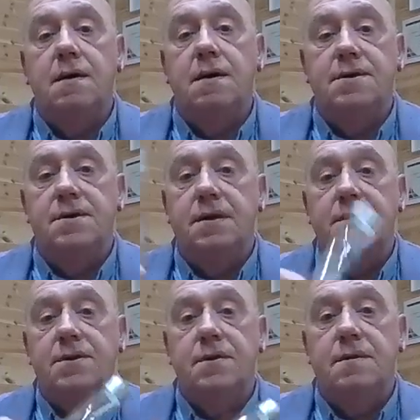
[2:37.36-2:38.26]

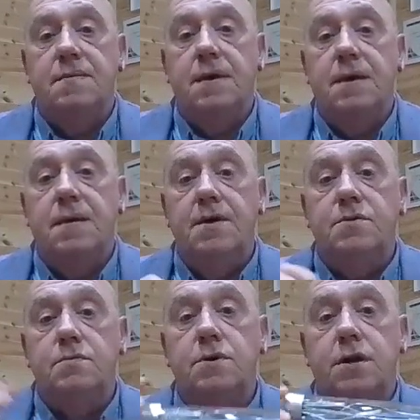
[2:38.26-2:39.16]

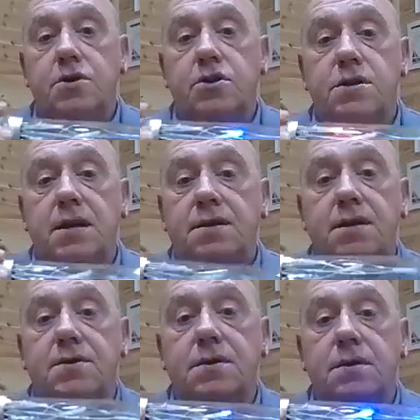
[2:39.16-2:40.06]
it's running just like
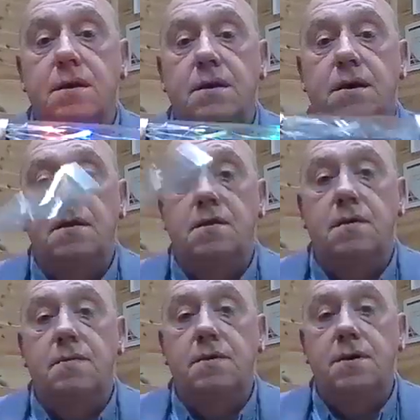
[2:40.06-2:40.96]
this. And
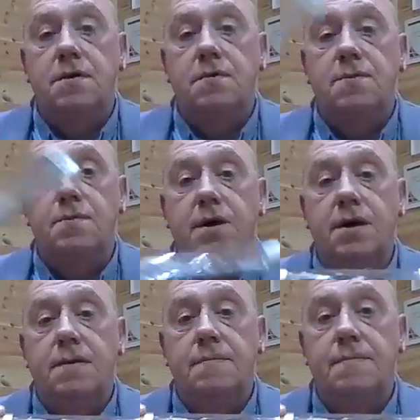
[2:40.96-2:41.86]
all we want to do is
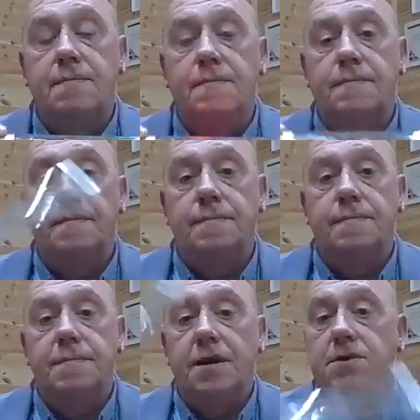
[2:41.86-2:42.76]
break it.
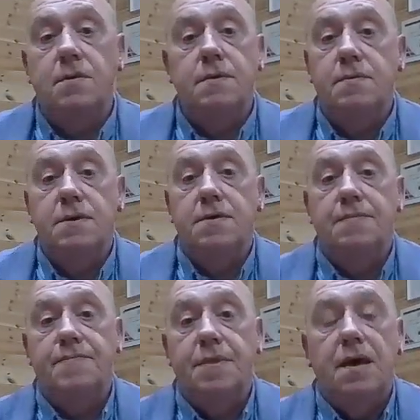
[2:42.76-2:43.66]
That's all we want to
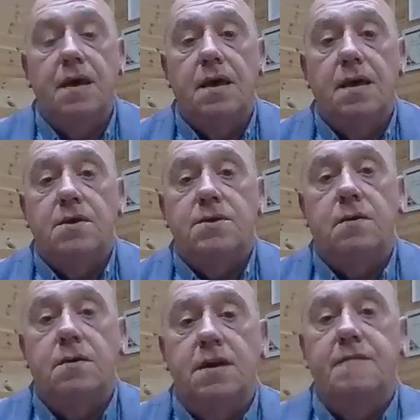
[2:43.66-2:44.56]
do.
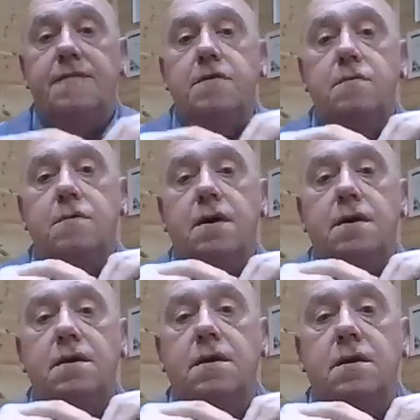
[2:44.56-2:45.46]
So if you
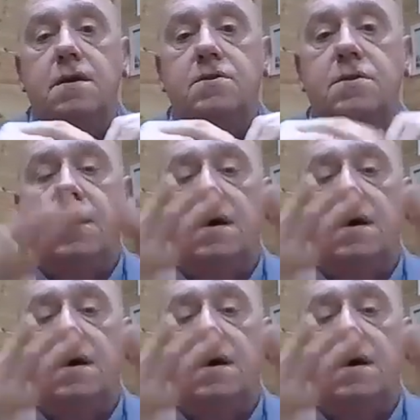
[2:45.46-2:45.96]
can do